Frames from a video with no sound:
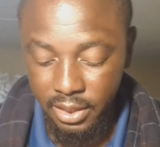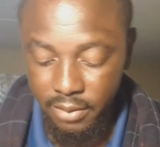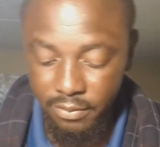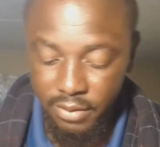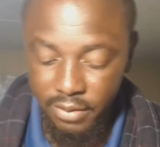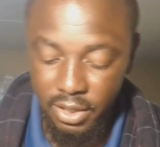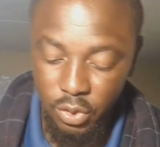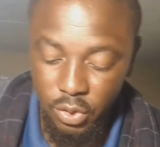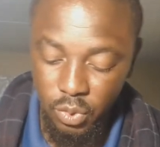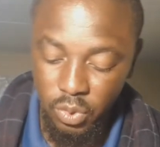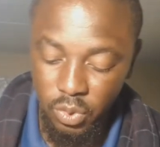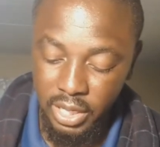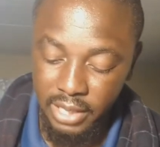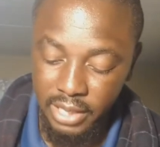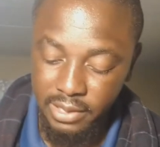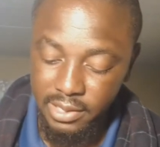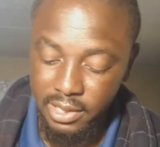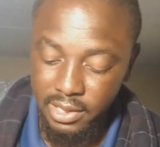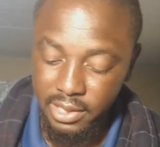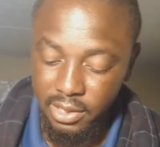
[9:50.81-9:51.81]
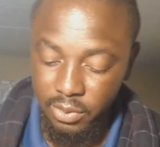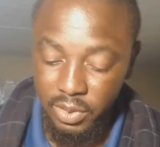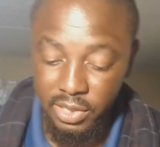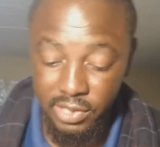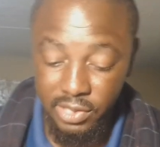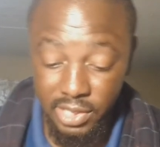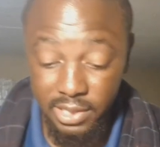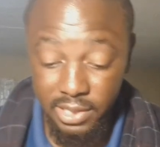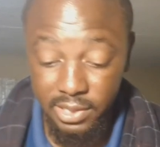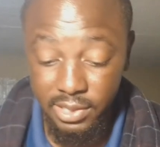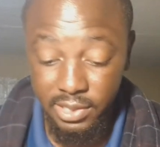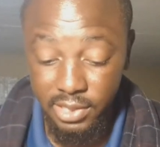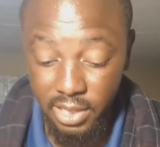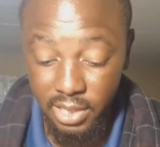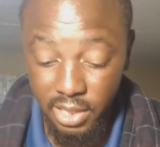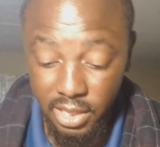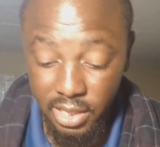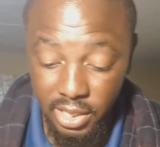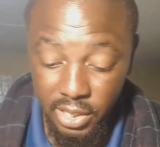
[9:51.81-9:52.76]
giving you greater returns.